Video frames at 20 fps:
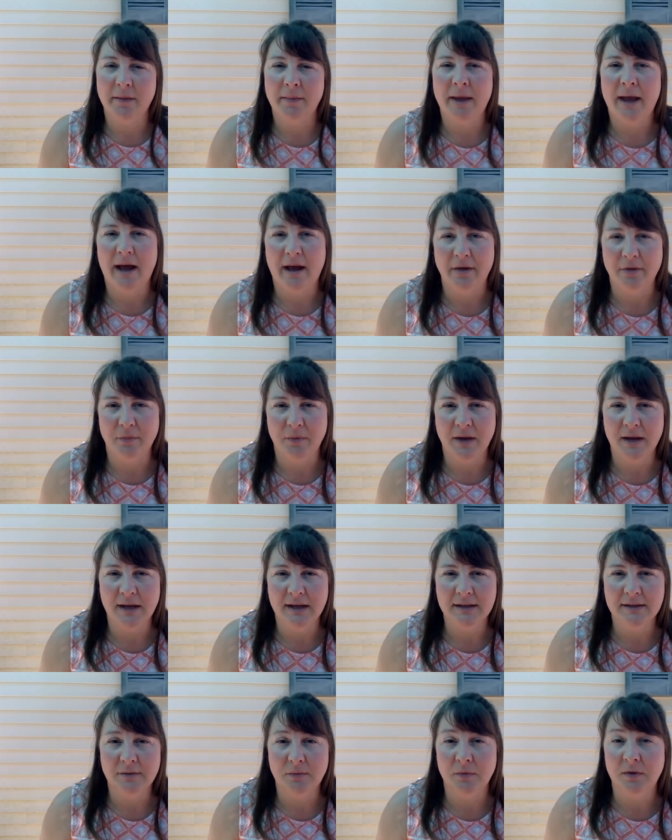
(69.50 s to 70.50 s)
of
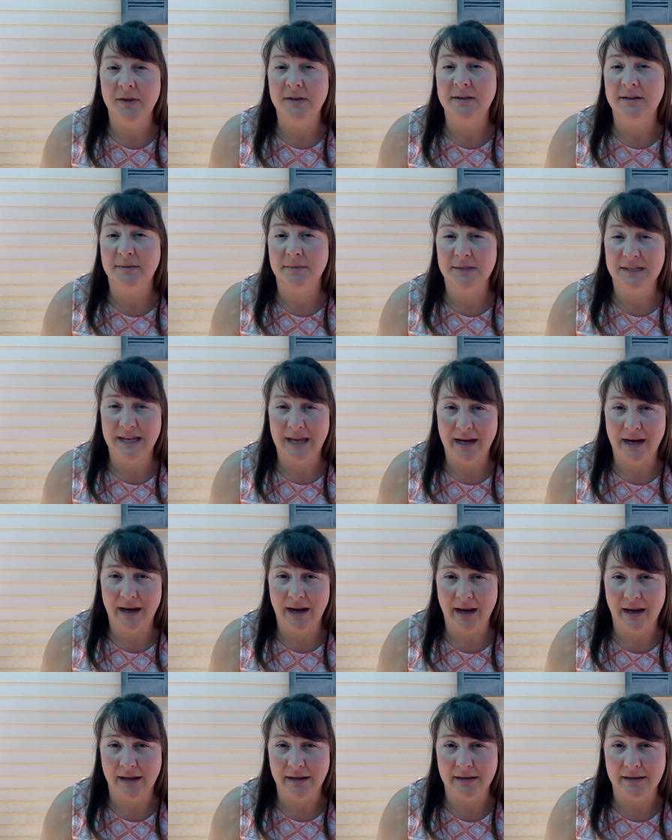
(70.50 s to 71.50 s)
pathways with some dead
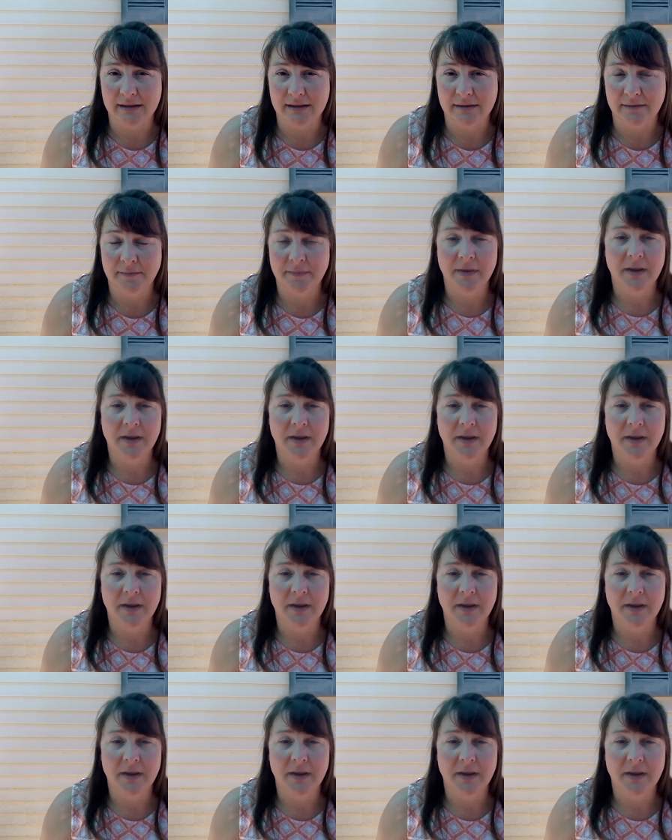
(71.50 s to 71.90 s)
ends.